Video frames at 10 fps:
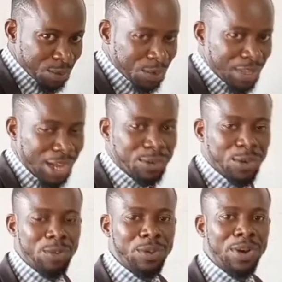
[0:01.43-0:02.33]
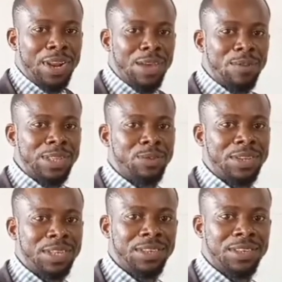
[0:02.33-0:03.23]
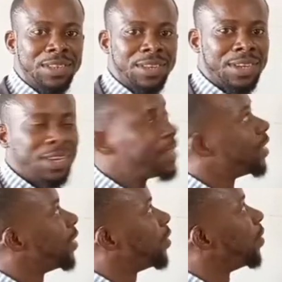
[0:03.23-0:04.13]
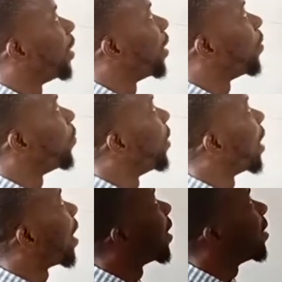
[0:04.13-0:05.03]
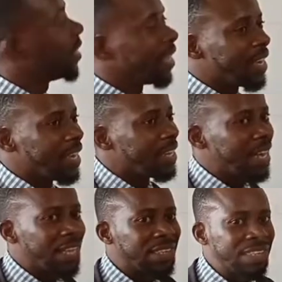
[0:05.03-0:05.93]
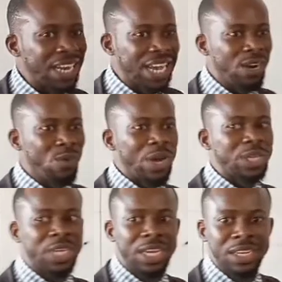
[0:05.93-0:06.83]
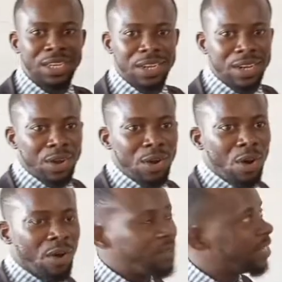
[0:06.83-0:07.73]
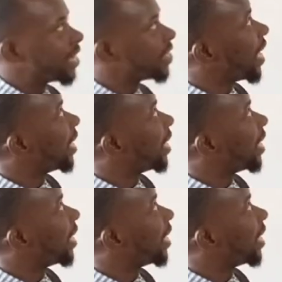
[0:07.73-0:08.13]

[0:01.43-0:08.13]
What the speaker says: to Taxonomy Online Mathematics. Today we are taking the second question of just